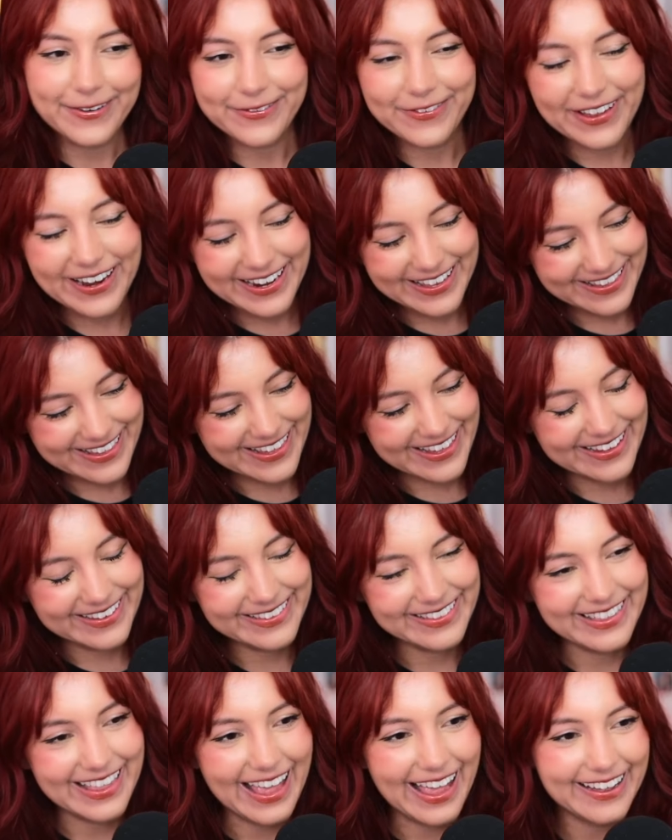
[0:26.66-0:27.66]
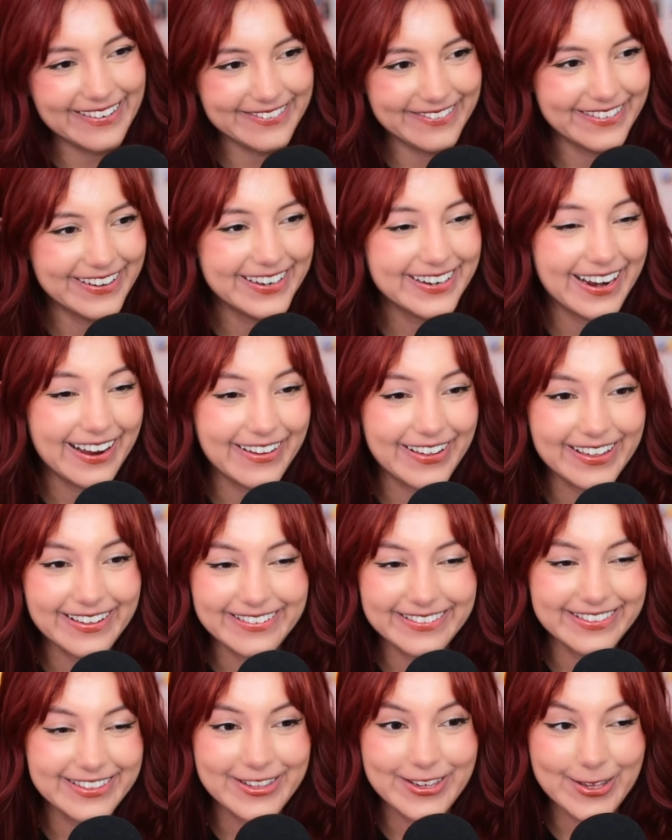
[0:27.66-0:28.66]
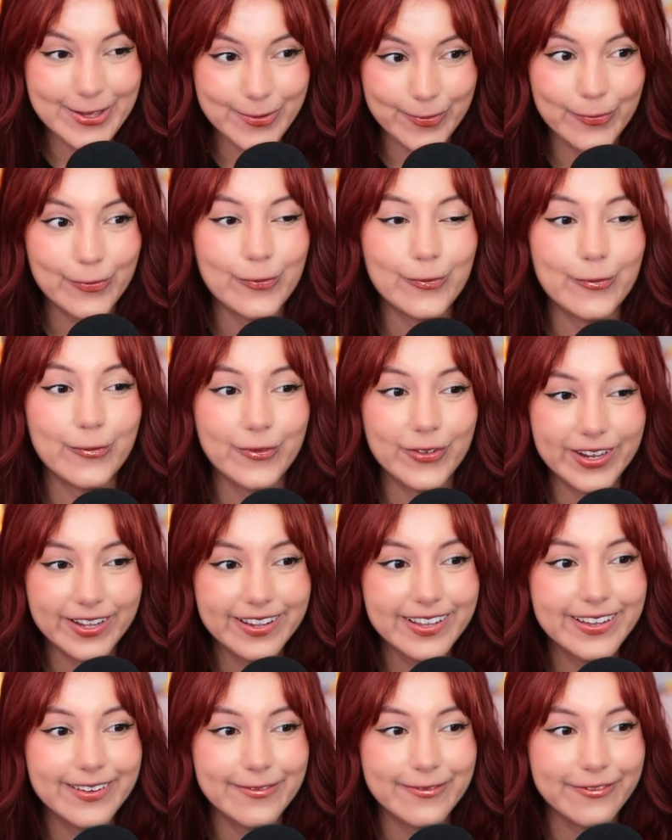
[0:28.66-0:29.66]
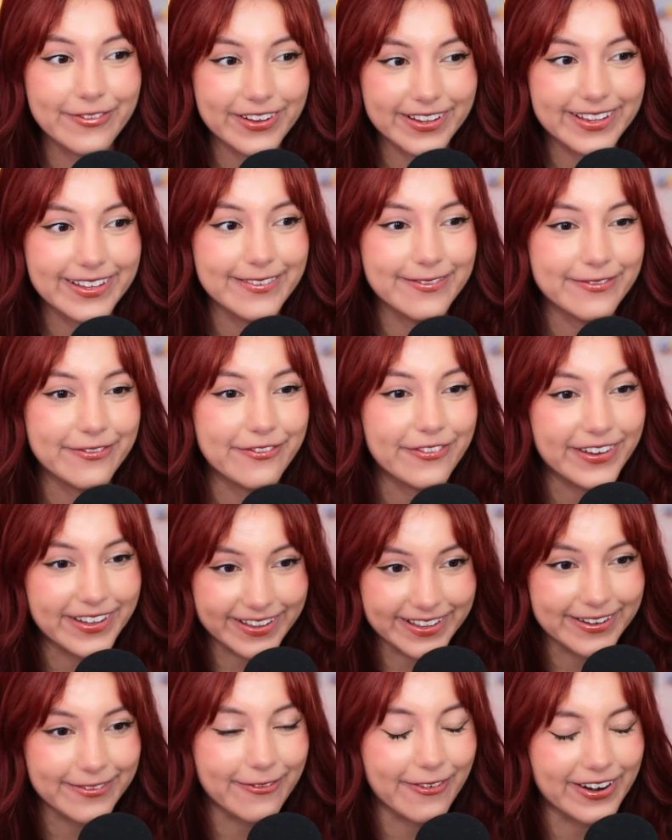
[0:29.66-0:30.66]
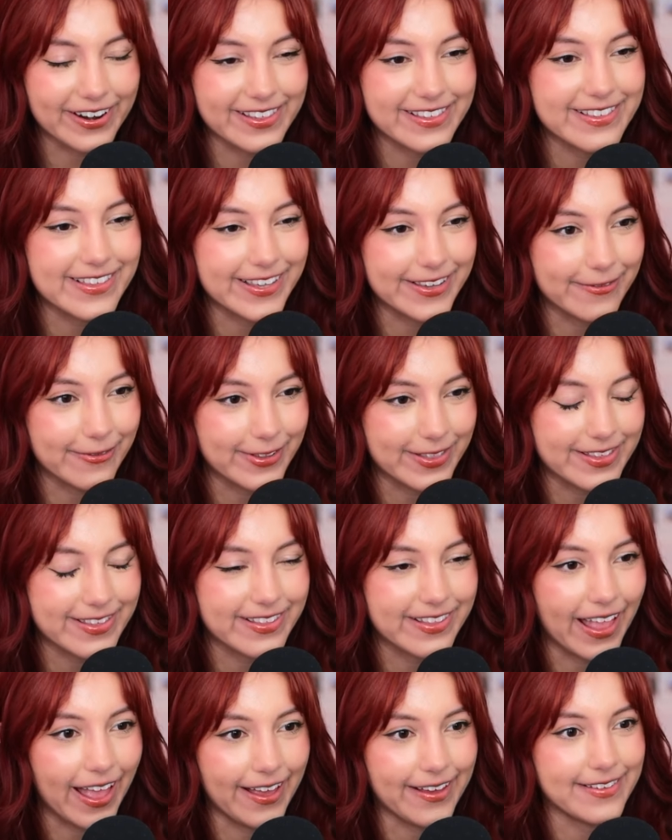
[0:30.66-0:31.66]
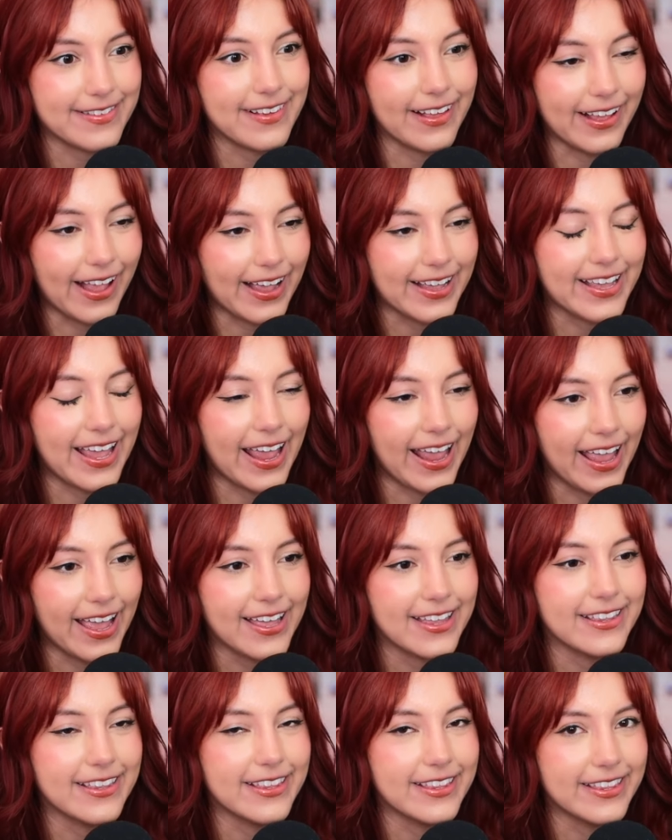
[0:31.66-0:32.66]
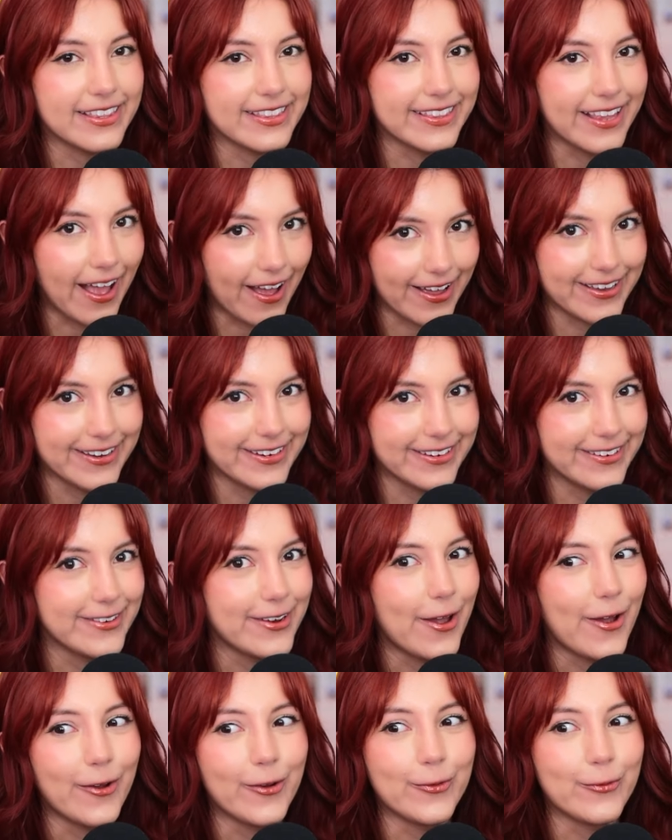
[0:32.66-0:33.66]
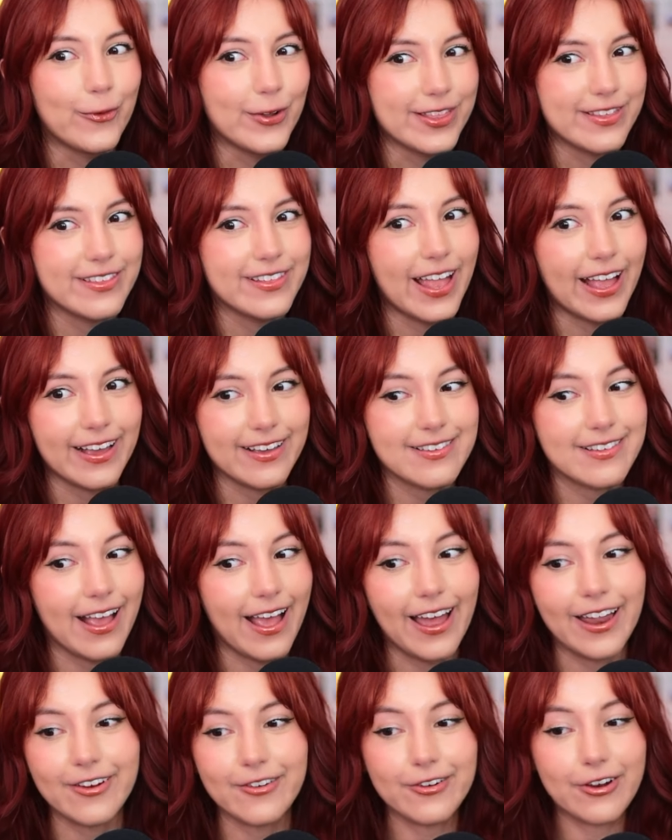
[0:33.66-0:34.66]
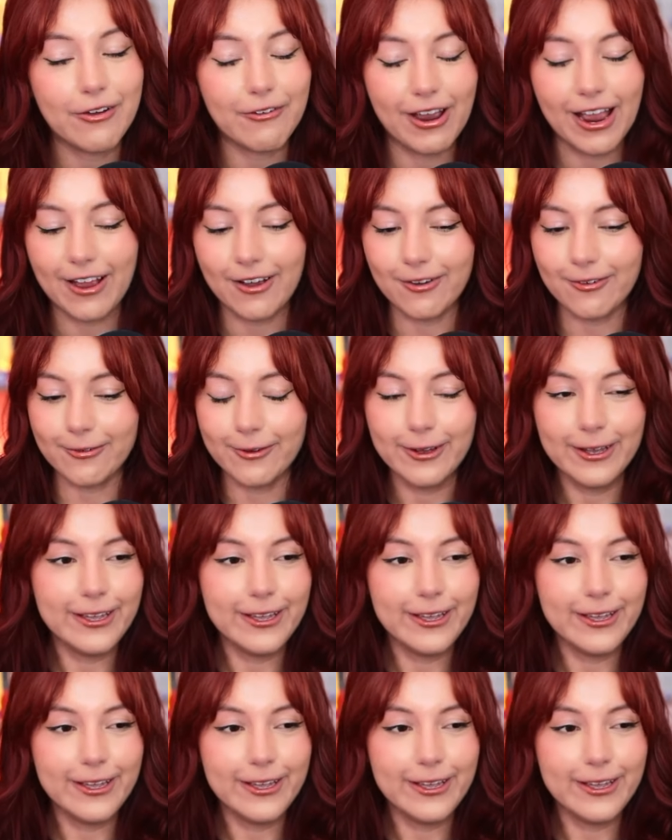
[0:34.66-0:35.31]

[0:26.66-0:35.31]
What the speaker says: finishing that one, I just really, really, really wanna see what's next. Like, I can't not know what's next. I don't know how